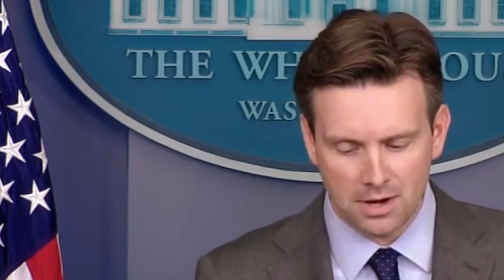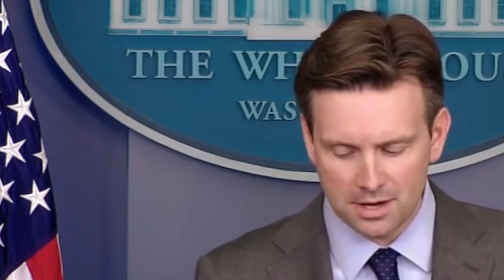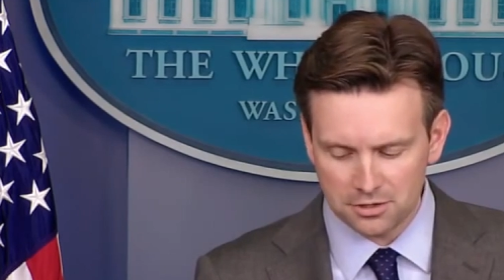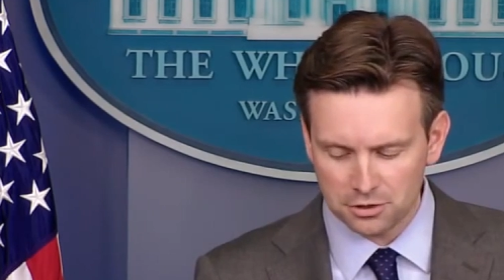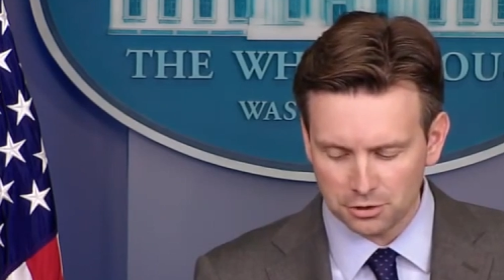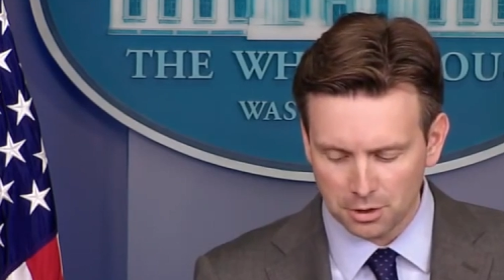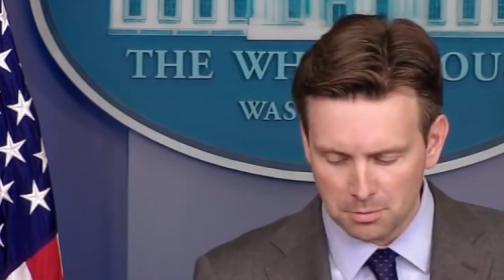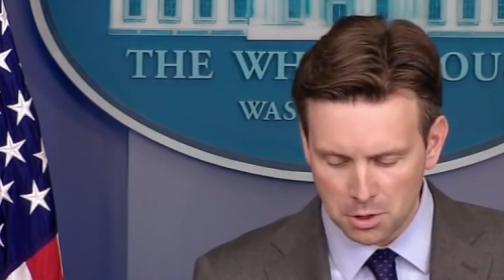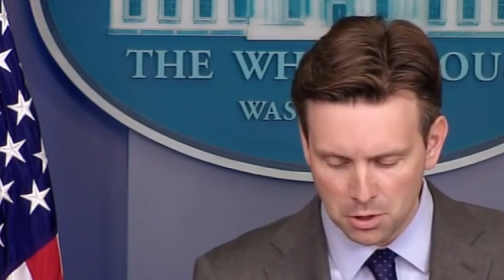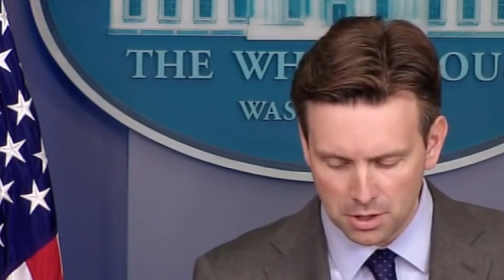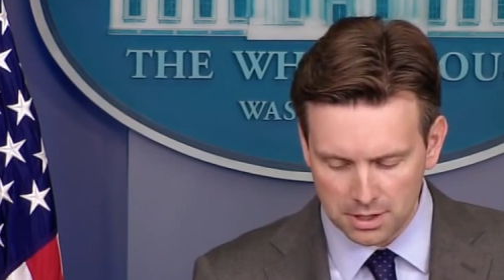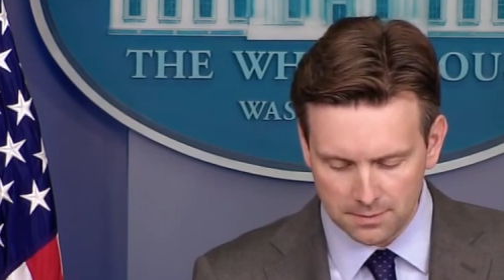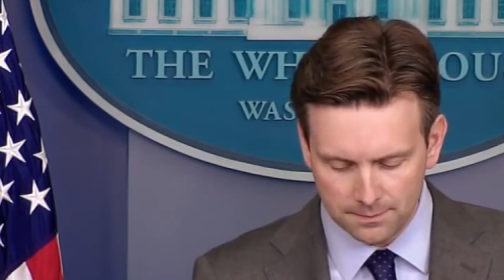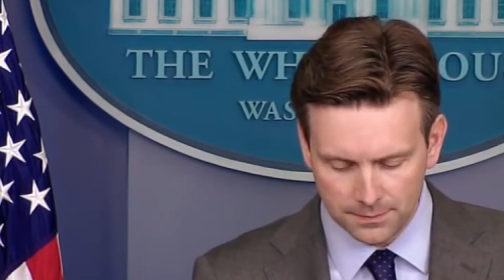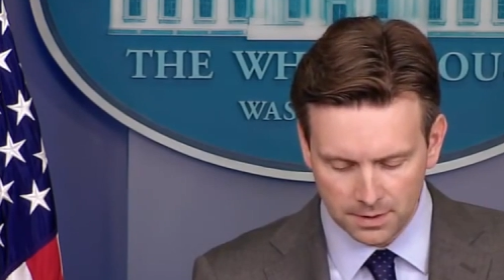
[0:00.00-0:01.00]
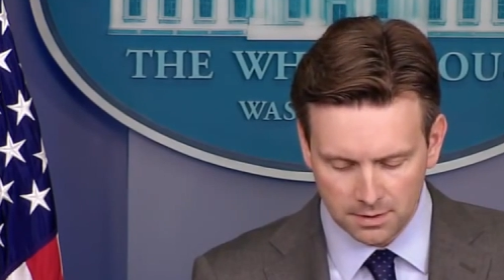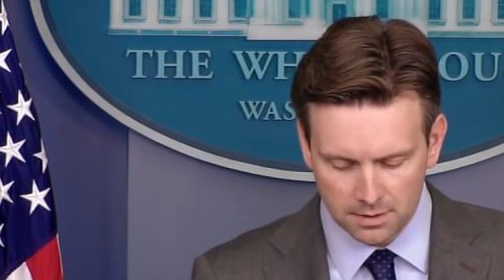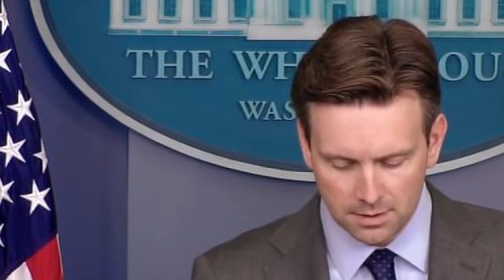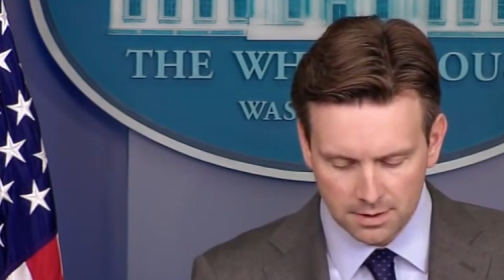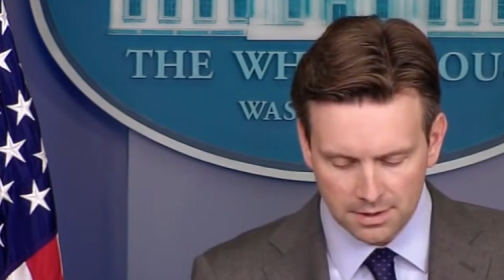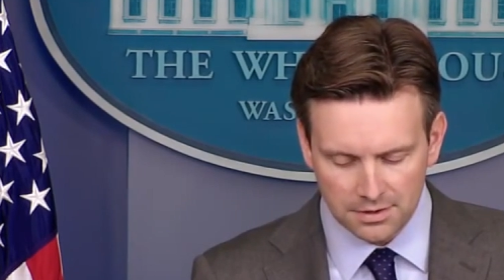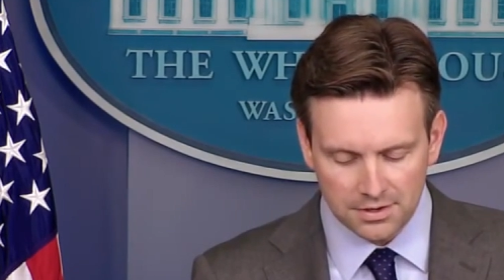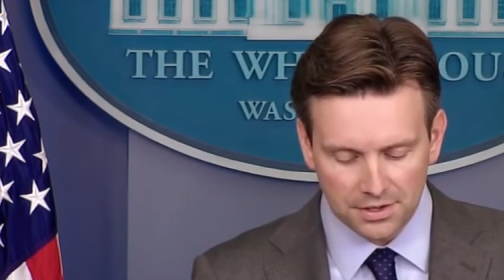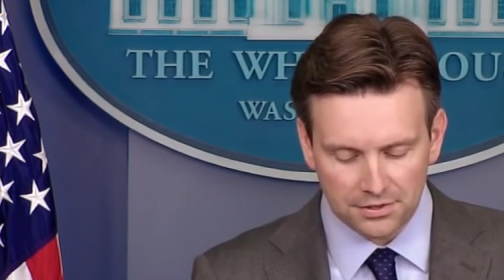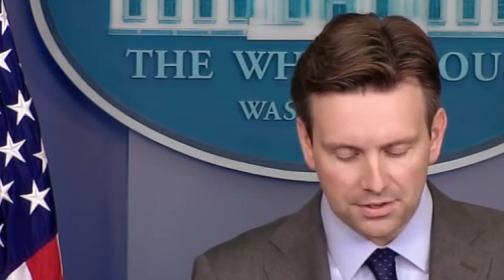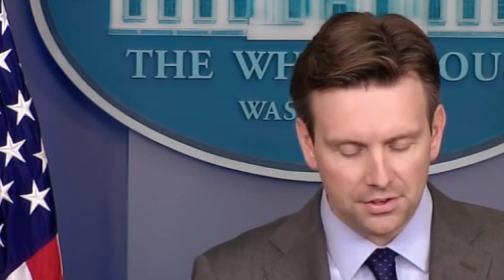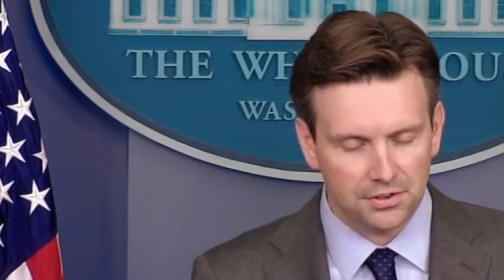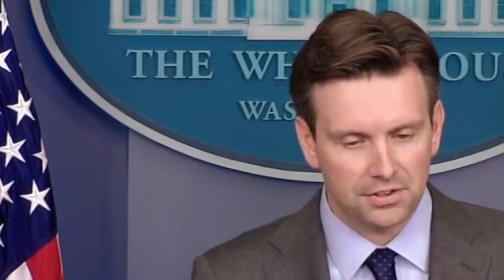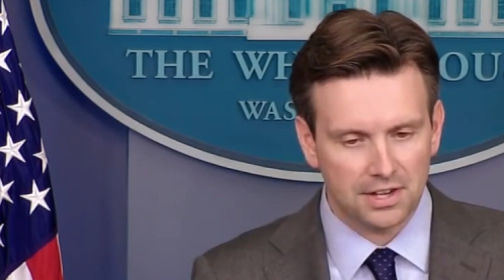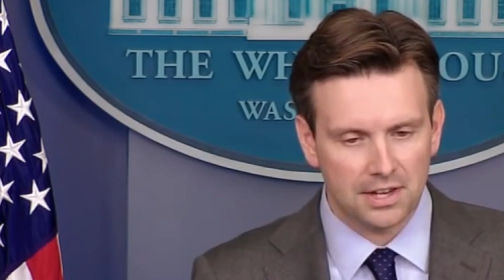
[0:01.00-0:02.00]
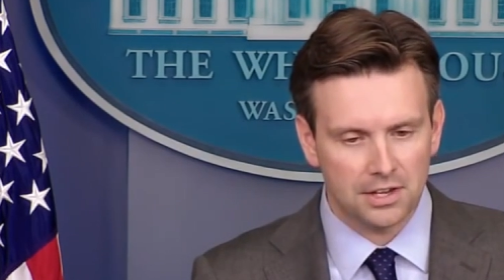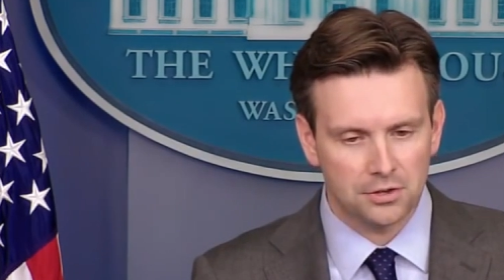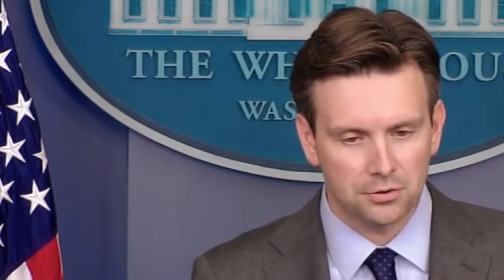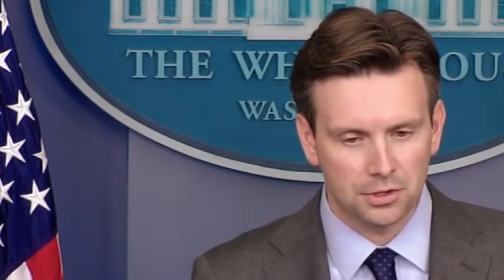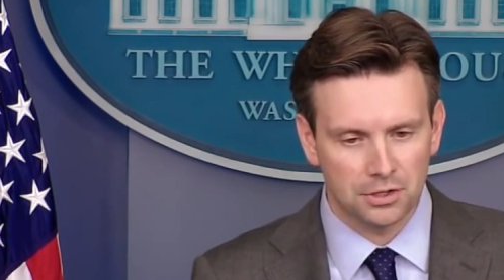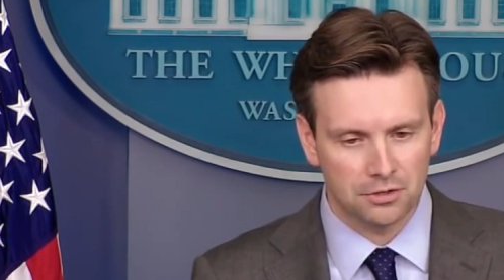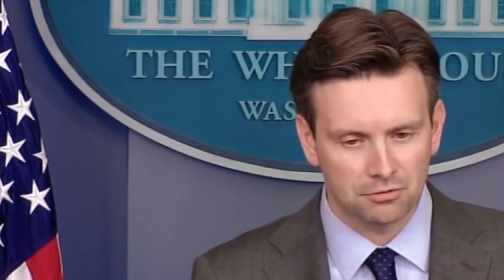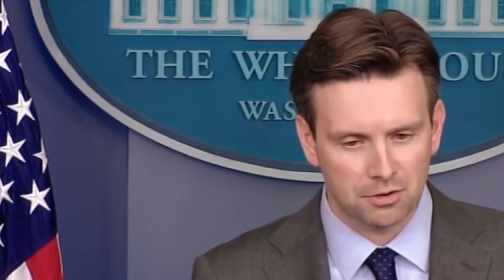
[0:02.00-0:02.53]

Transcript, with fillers: international community, distance Israel